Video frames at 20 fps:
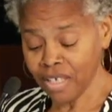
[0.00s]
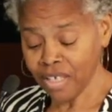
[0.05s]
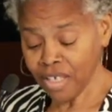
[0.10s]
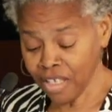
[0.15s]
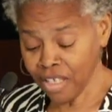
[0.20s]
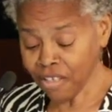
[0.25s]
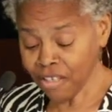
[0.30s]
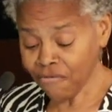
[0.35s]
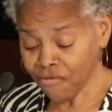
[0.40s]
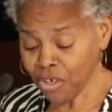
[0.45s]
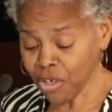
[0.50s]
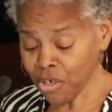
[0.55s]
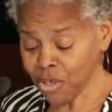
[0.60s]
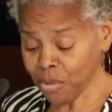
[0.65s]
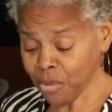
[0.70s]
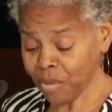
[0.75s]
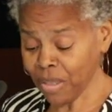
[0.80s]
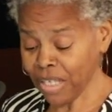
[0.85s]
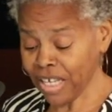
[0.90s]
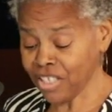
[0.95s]
in the
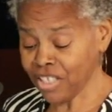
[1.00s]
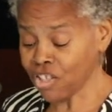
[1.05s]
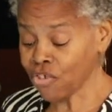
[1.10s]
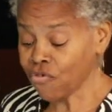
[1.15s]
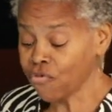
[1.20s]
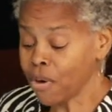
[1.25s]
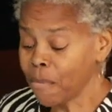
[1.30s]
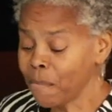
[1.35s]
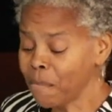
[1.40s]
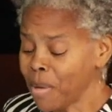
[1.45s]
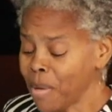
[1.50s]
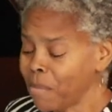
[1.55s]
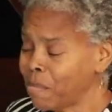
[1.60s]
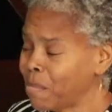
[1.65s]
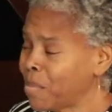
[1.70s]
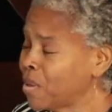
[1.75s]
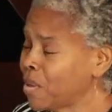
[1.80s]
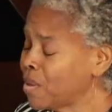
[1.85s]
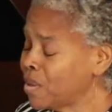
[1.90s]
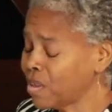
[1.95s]
first place, to
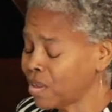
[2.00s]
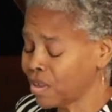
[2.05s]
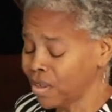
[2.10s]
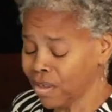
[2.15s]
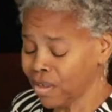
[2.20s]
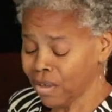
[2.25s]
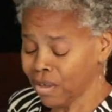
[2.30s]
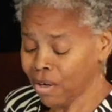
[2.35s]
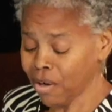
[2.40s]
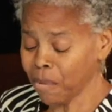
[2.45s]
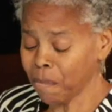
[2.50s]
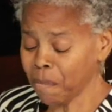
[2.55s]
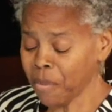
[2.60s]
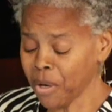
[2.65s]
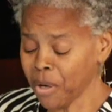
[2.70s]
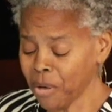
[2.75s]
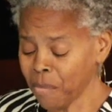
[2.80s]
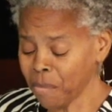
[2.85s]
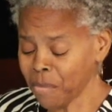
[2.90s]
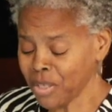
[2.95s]
remember her
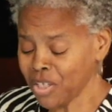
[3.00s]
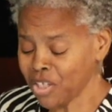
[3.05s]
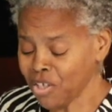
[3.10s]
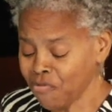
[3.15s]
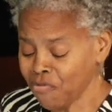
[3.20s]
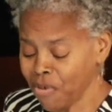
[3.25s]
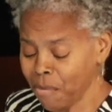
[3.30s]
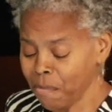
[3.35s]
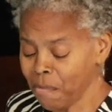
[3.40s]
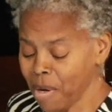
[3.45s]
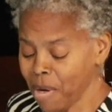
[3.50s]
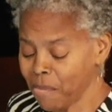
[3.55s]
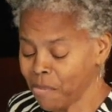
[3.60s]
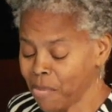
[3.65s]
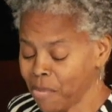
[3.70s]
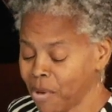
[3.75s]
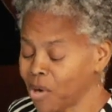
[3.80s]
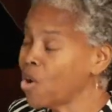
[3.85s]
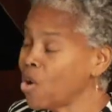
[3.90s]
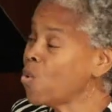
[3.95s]
purpose, to
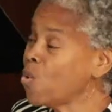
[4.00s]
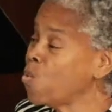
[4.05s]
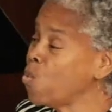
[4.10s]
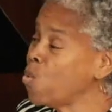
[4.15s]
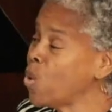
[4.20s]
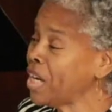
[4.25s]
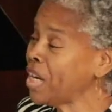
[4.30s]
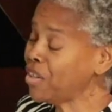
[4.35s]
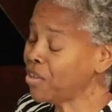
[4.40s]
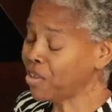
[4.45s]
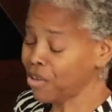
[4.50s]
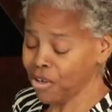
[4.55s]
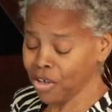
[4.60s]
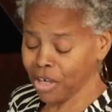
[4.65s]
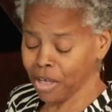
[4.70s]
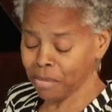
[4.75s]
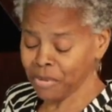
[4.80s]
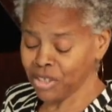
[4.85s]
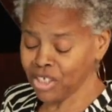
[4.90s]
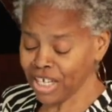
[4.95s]
remember what her
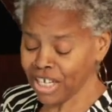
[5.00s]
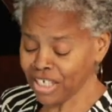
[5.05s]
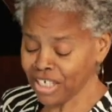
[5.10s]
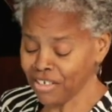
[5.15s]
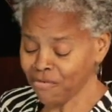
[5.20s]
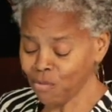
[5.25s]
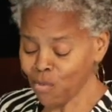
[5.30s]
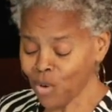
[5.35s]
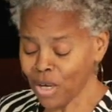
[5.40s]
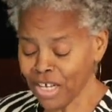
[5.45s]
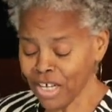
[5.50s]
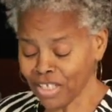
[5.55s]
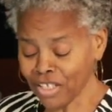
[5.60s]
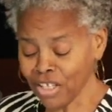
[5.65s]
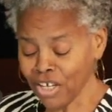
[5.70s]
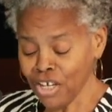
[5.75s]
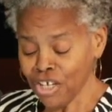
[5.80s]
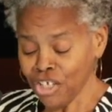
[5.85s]
objective was.